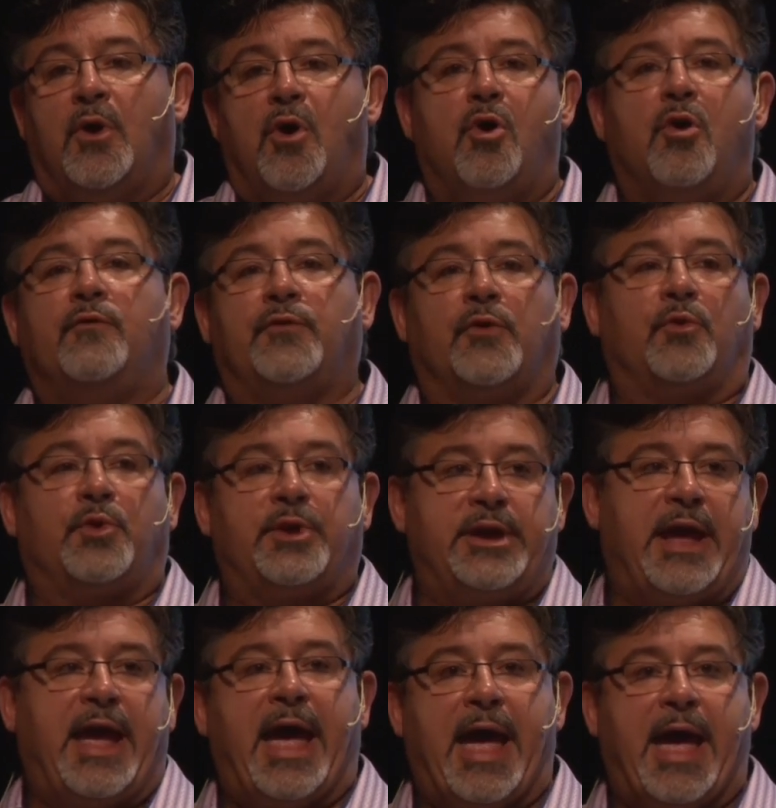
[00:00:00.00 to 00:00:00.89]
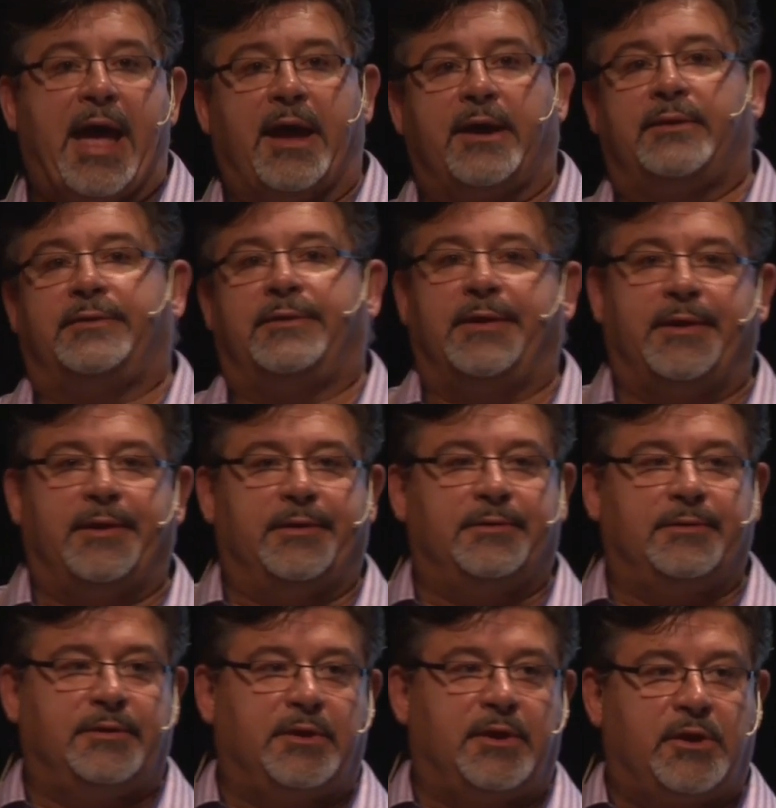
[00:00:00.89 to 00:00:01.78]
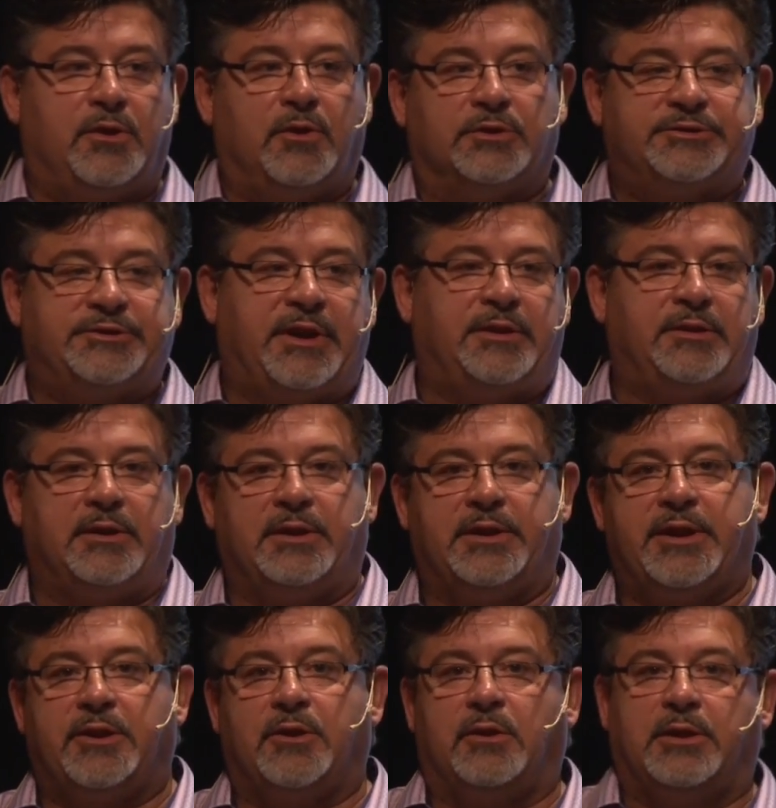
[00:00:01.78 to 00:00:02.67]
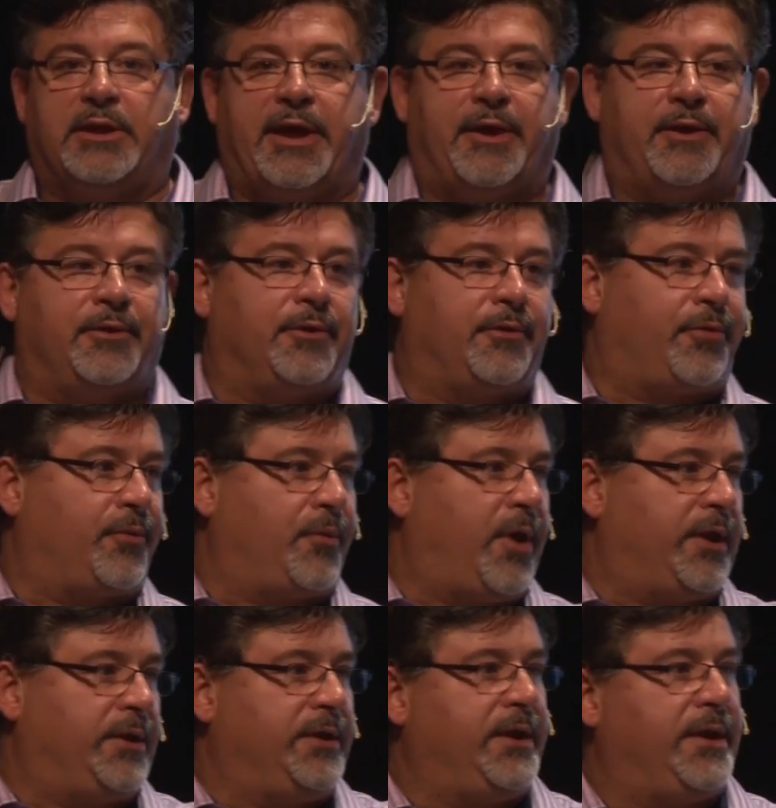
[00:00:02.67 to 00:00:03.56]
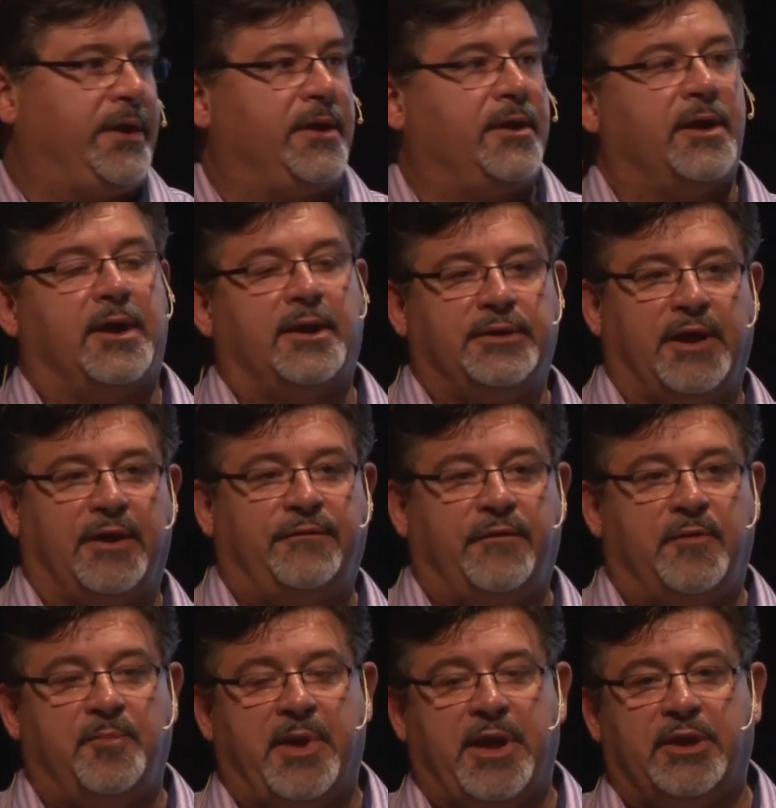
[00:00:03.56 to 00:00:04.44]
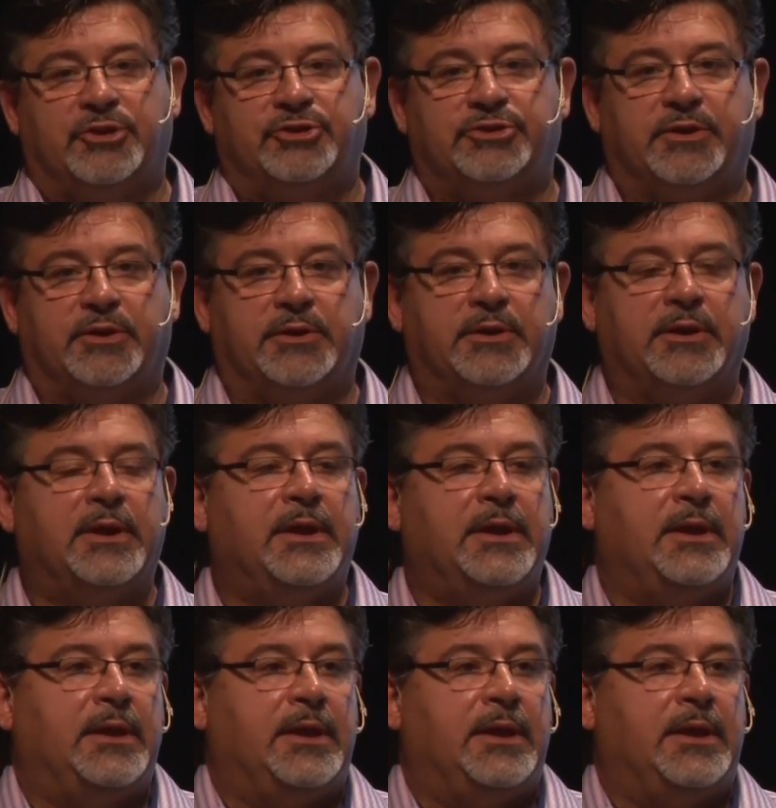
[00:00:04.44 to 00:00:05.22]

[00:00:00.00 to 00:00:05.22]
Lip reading: overreact and send a legal letter threatening defamation.